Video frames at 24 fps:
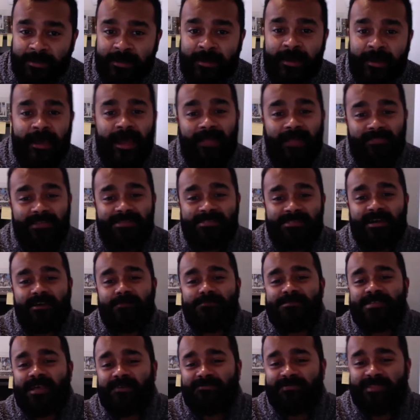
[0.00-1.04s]
And this
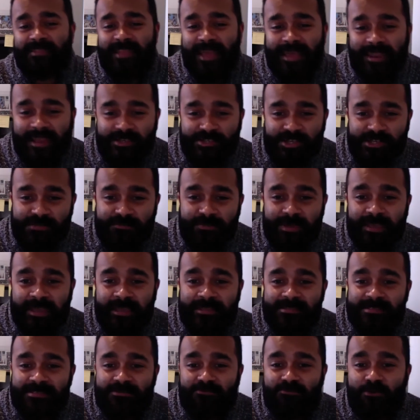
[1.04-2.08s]
comes after the NHS
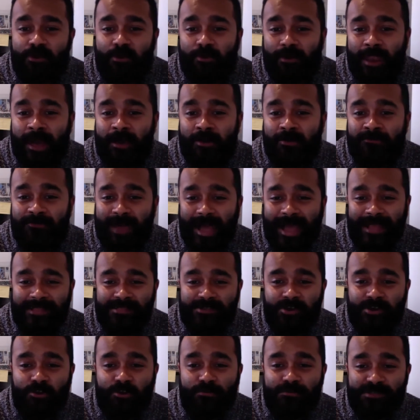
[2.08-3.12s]
begins the rollout of
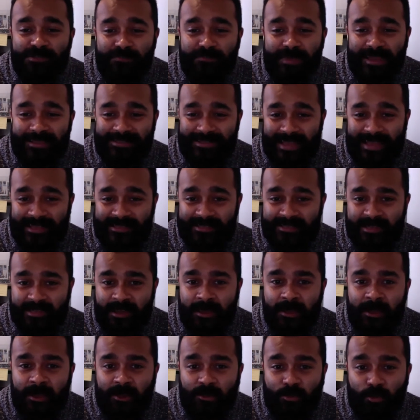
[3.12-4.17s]
at-home smear tests,
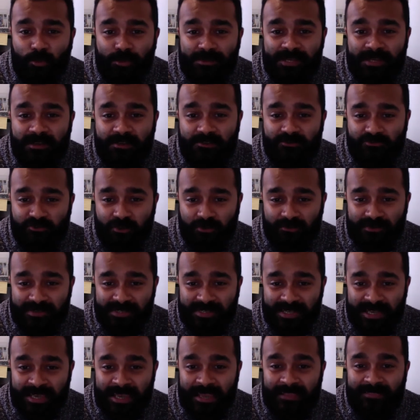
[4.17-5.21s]
causing
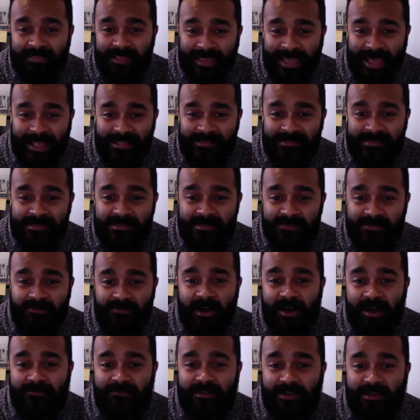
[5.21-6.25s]
controversy in the cancer
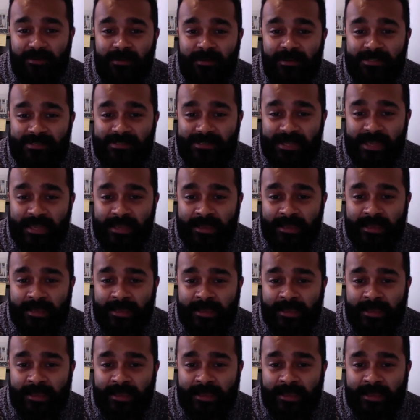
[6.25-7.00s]
survivor community.